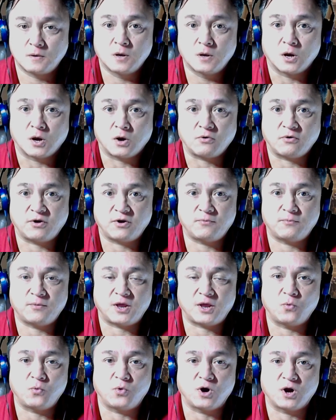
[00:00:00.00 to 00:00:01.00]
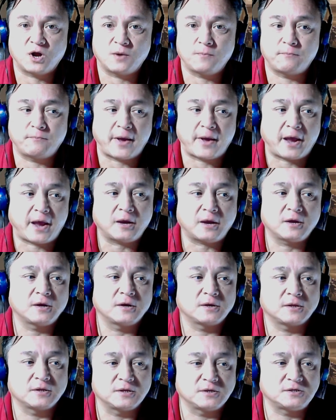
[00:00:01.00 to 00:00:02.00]
All right, everybody, welcome back.
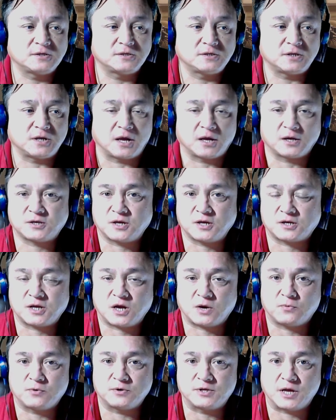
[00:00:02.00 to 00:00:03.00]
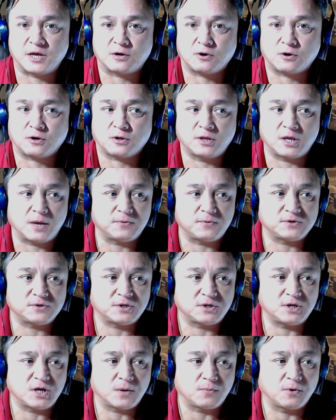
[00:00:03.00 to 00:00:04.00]
This is Tech Talk with Dan Harley,
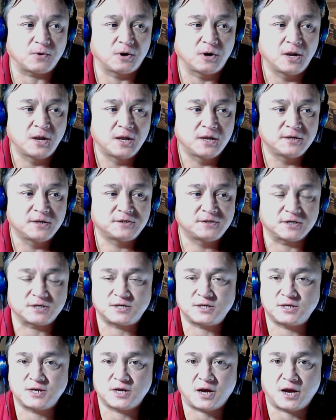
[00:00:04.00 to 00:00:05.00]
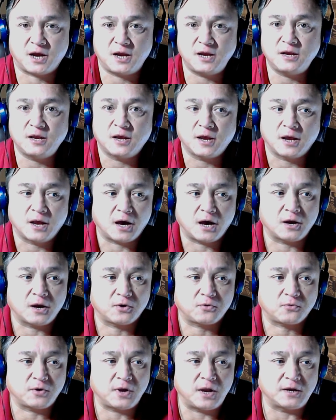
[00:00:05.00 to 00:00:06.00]
episode number 69, How to
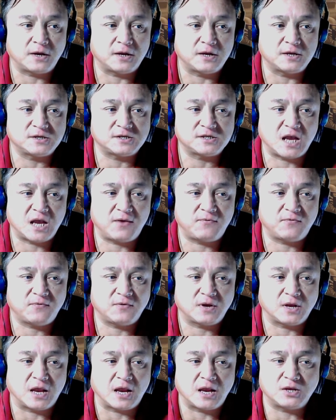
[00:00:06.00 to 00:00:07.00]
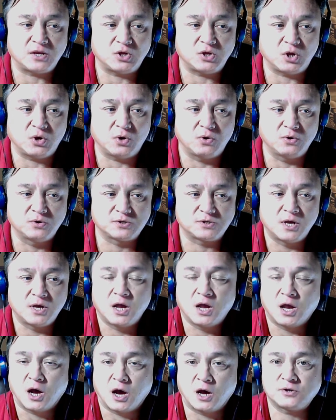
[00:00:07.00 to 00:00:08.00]
Create and Save and Use
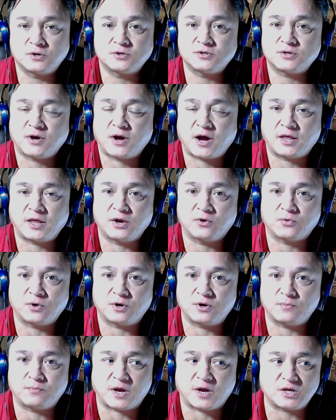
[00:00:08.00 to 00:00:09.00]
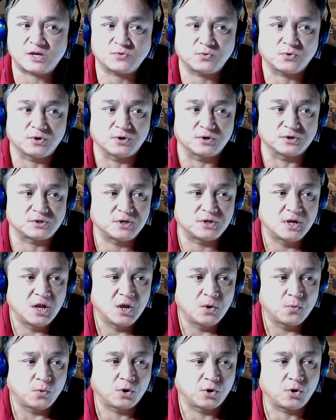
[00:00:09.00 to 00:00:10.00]
Hundreds of Highly Encrypted Passwords,
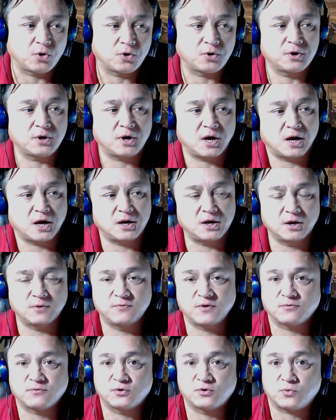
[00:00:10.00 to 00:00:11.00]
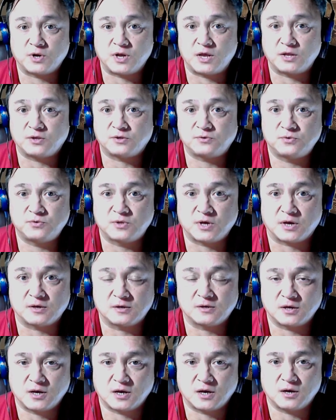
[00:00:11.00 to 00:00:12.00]
recorded on November
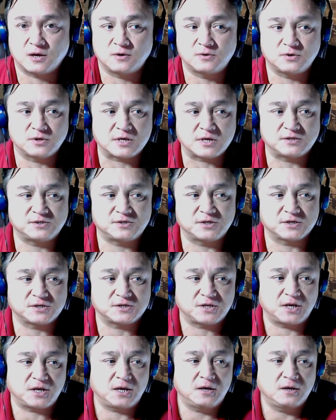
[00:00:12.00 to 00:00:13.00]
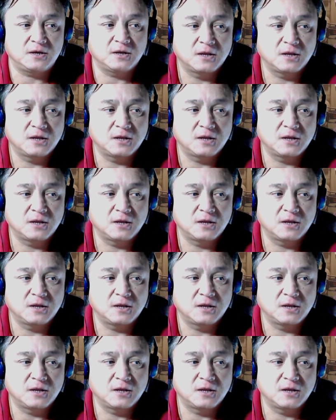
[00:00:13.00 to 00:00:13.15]
28th, 2016.